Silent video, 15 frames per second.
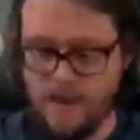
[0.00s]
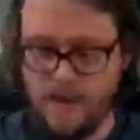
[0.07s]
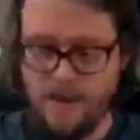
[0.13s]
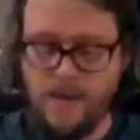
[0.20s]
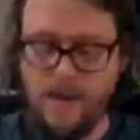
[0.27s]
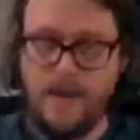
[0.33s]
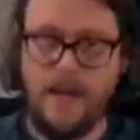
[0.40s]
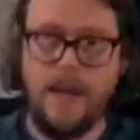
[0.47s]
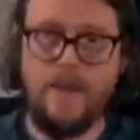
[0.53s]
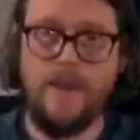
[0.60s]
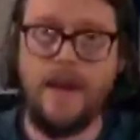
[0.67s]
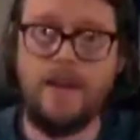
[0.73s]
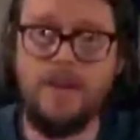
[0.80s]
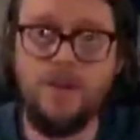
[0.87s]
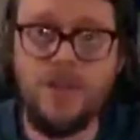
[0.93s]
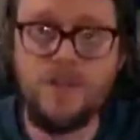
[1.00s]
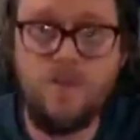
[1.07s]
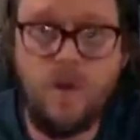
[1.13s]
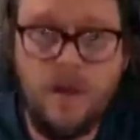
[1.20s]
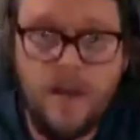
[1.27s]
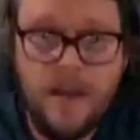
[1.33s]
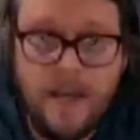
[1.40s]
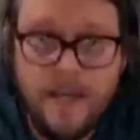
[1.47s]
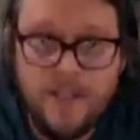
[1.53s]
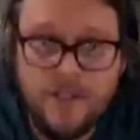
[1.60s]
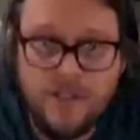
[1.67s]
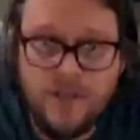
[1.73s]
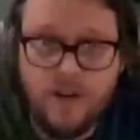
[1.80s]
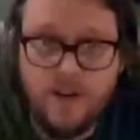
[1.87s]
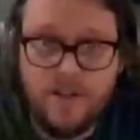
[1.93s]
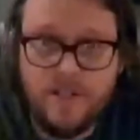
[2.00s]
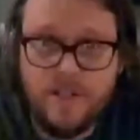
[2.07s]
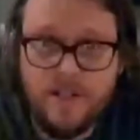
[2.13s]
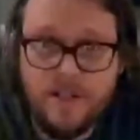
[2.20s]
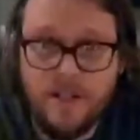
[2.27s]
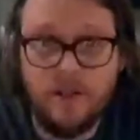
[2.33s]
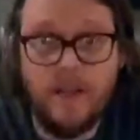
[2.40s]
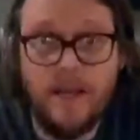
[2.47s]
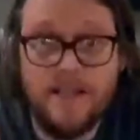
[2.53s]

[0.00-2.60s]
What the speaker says: And then you just want to insert the lens.